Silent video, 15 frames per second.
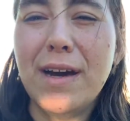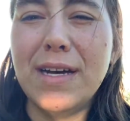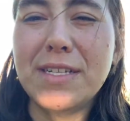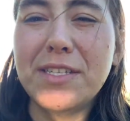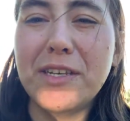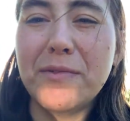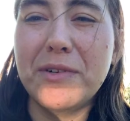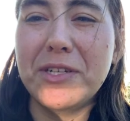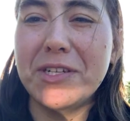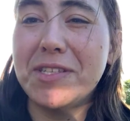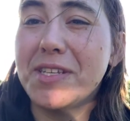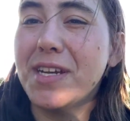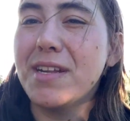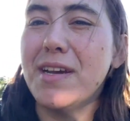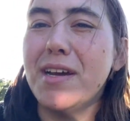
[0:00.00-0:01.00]
So we're just
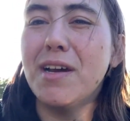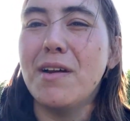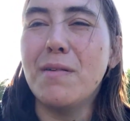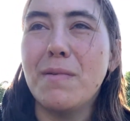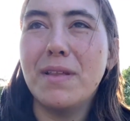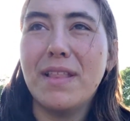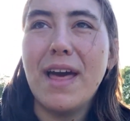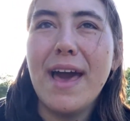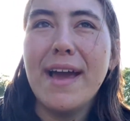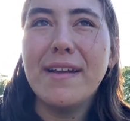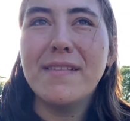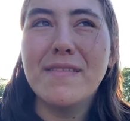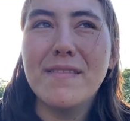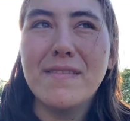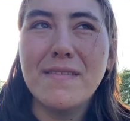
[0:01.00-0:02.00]
gonna
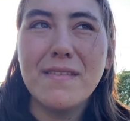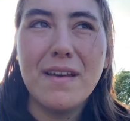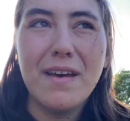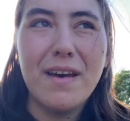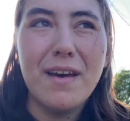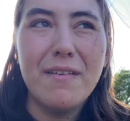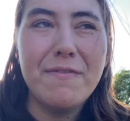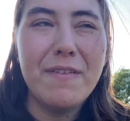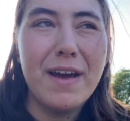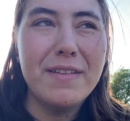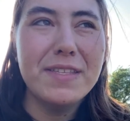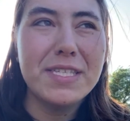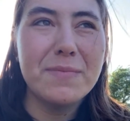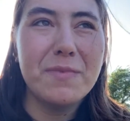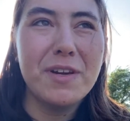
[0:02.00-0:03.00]
relax,
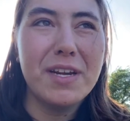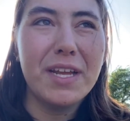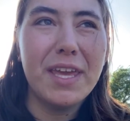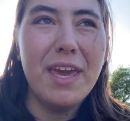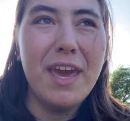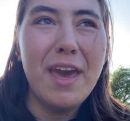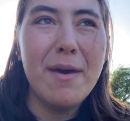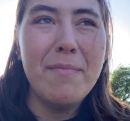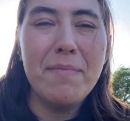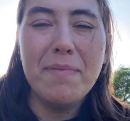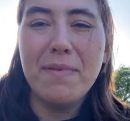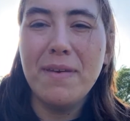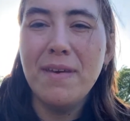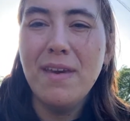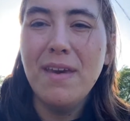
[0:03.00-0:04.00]
find somewhere to camp,
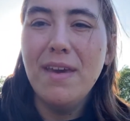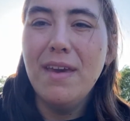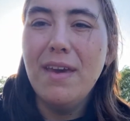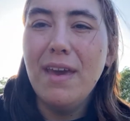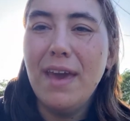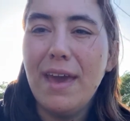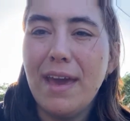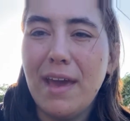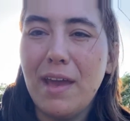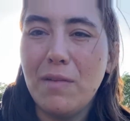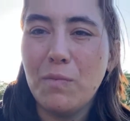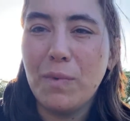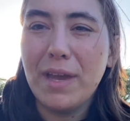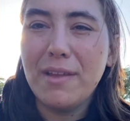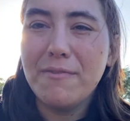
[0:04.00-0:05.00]

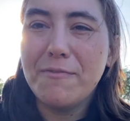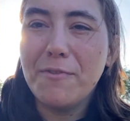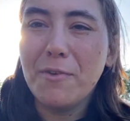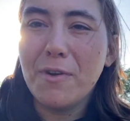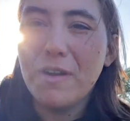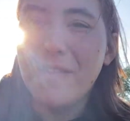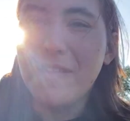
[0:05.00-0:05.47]
and wait for